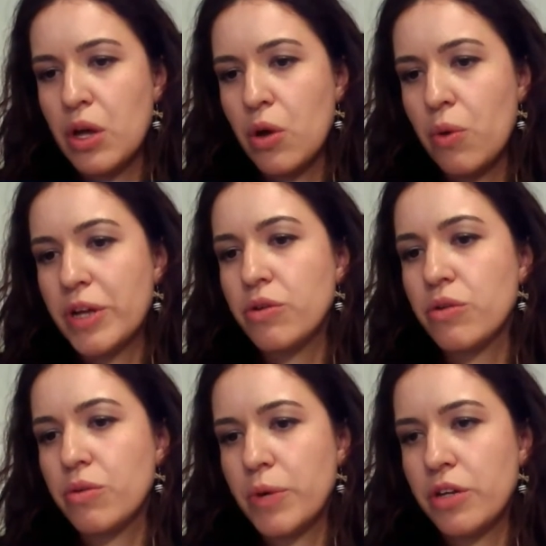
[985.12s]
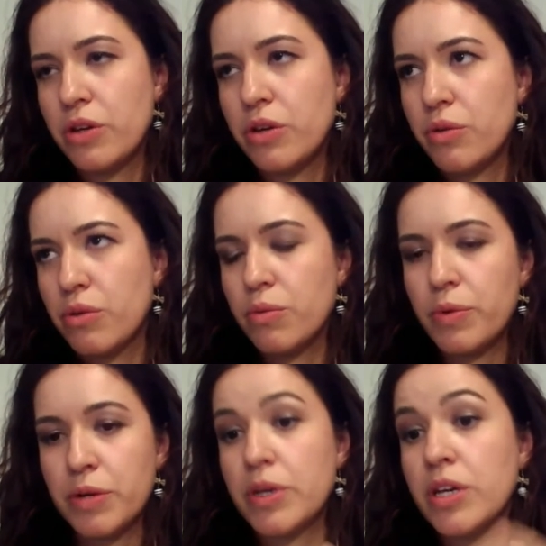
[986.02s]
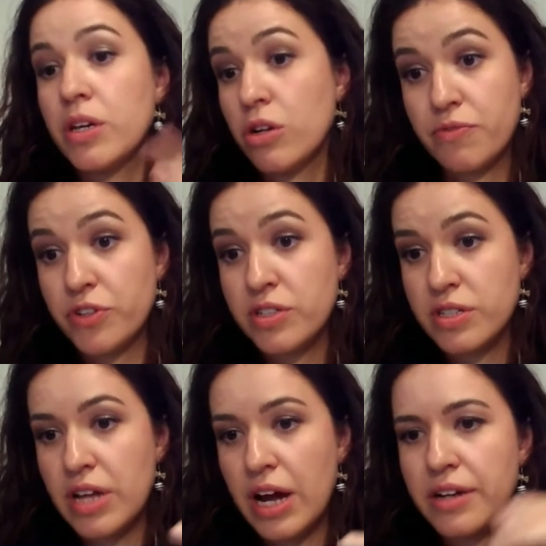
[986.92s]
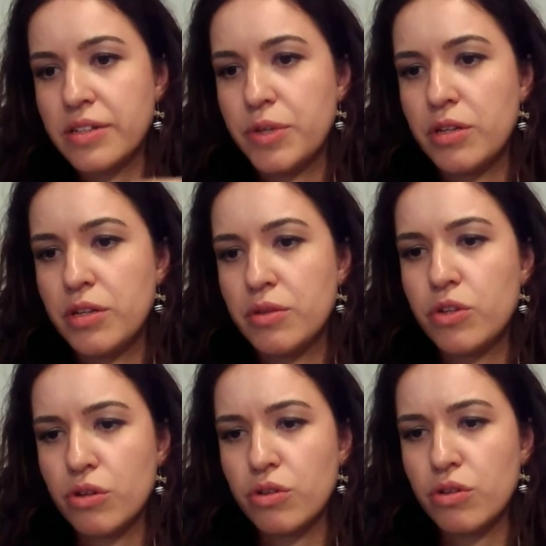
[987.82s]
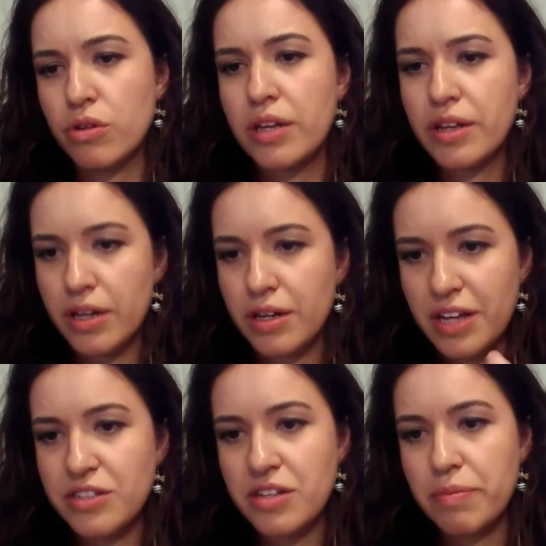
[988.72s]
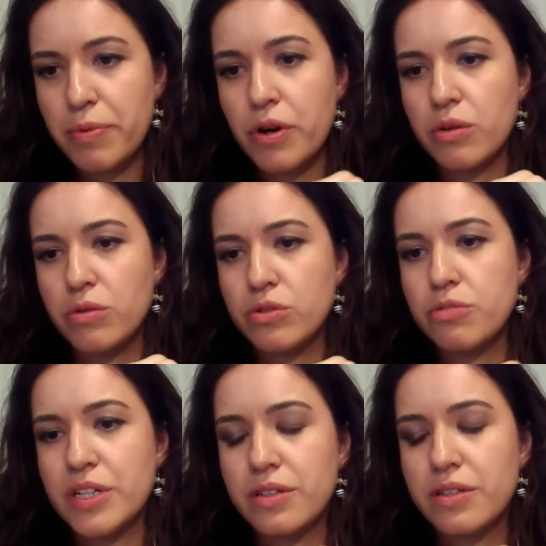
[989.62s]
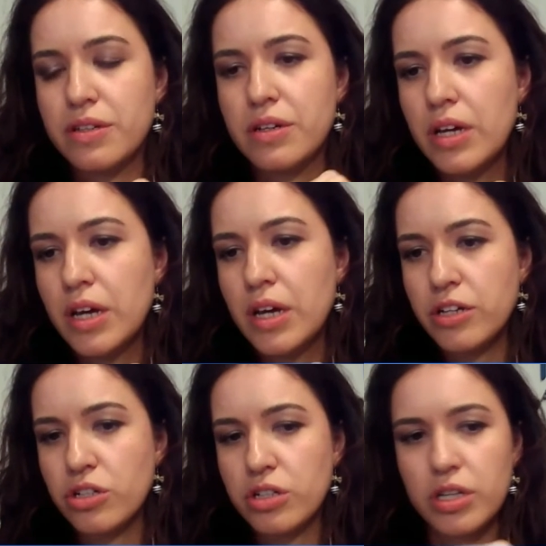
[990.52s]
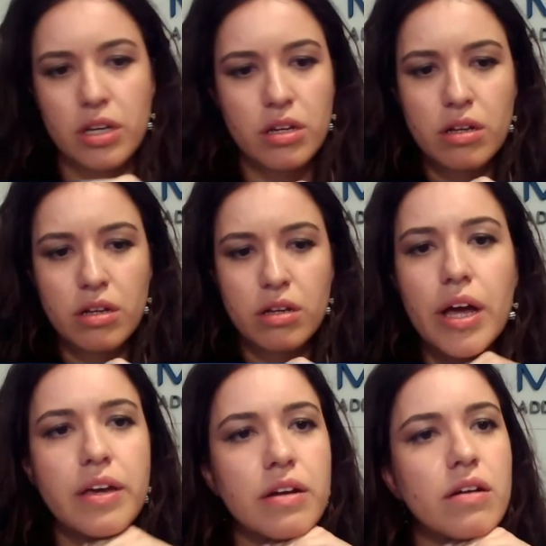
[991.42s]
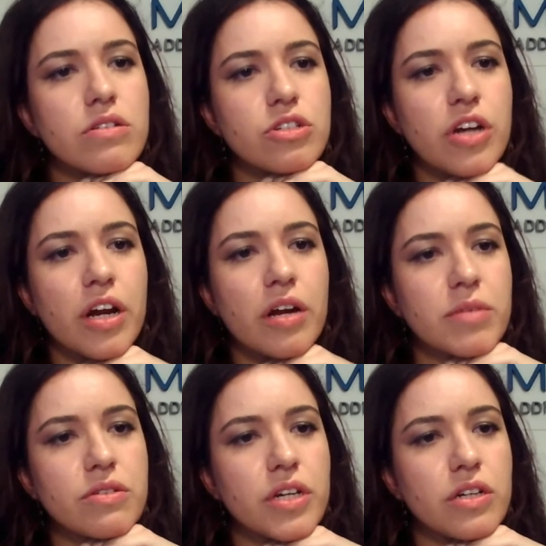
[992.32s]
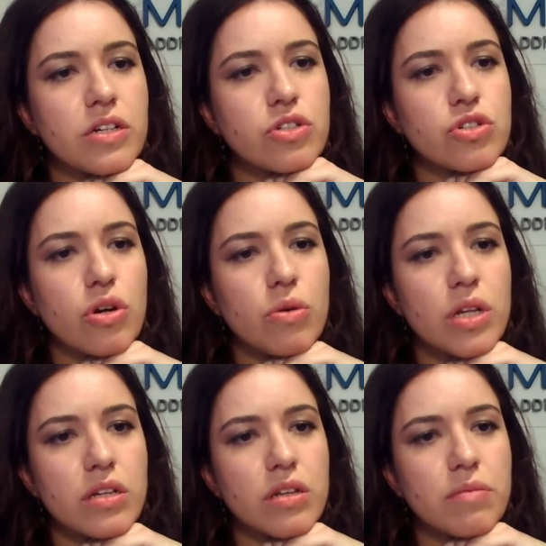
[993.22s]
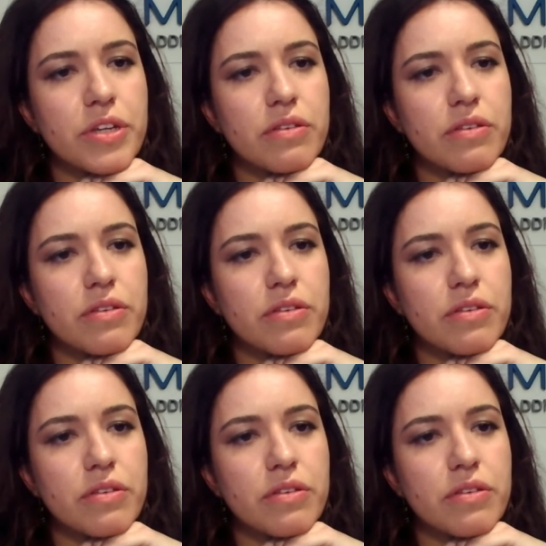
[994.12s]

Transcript: when we also first started with it, we thought, okay, that's the approach. But actually, I can share my screen and show a little bit